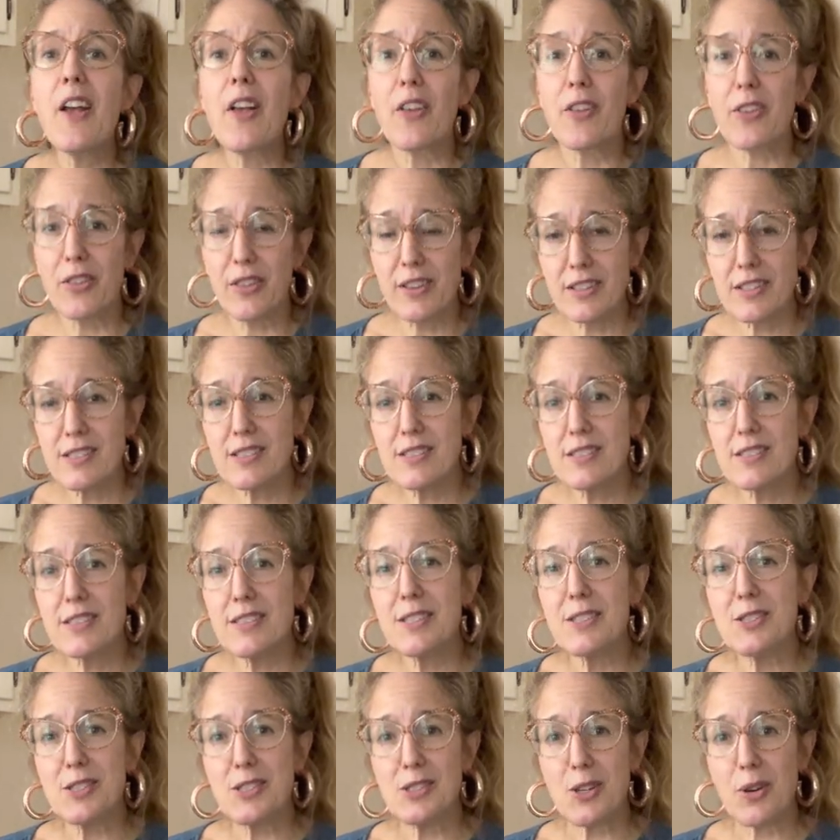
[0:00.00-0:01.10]
this
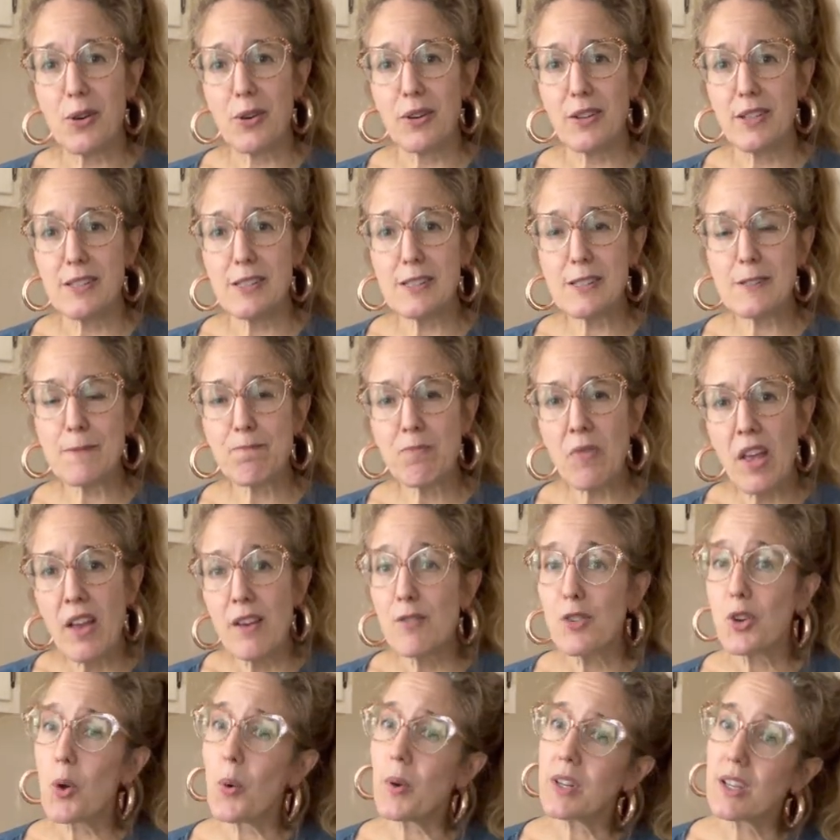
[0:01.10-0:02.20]
series. If
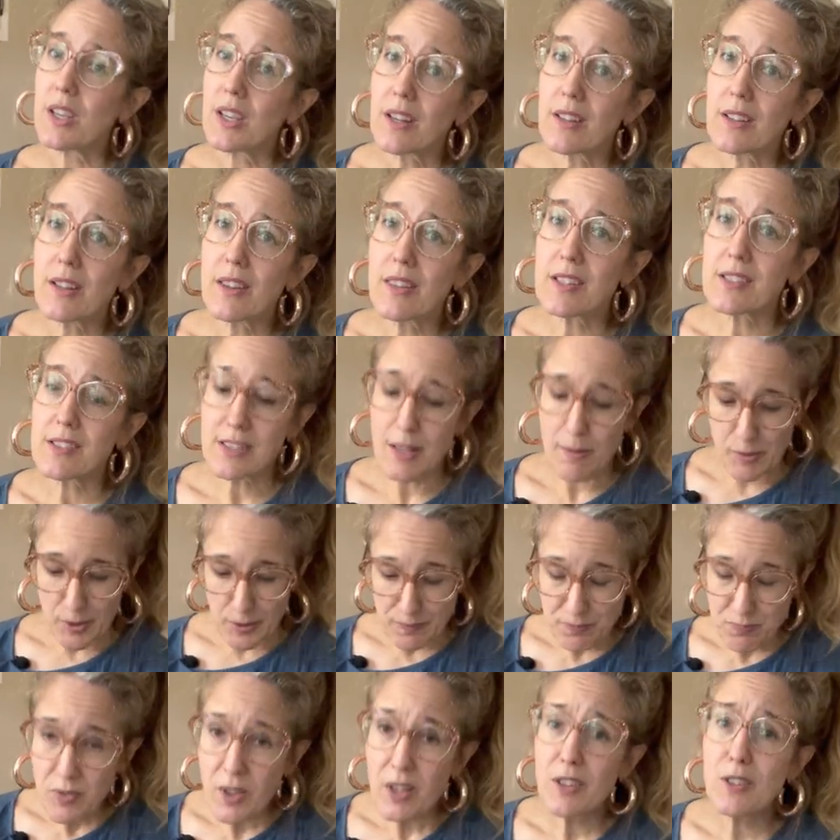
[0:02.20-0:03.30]
you're going to Italy this summer,